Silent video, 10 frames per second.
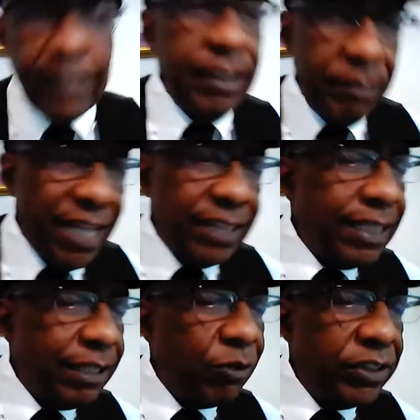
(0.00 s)
Let me ask
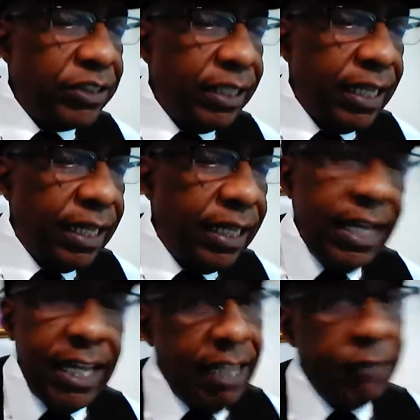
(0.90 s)
that question again.
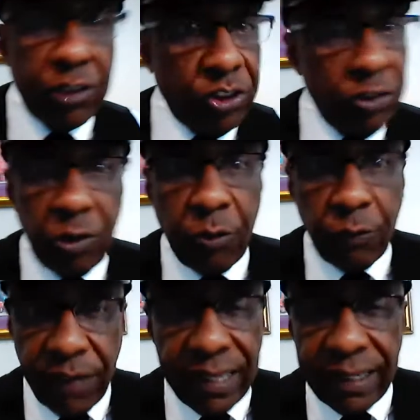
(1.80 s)
If the shoe don't
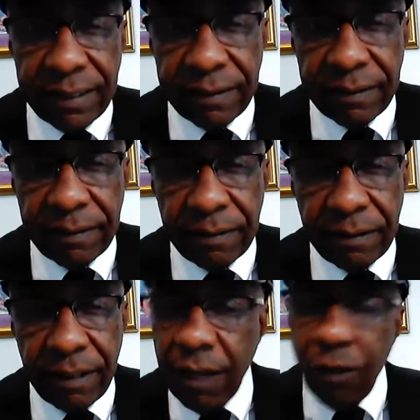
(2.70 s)
fit,
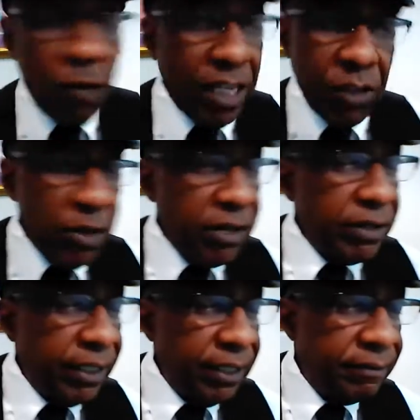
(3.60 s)
why are you
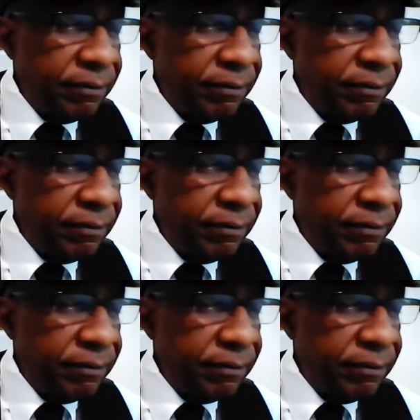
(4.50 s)
wearing it?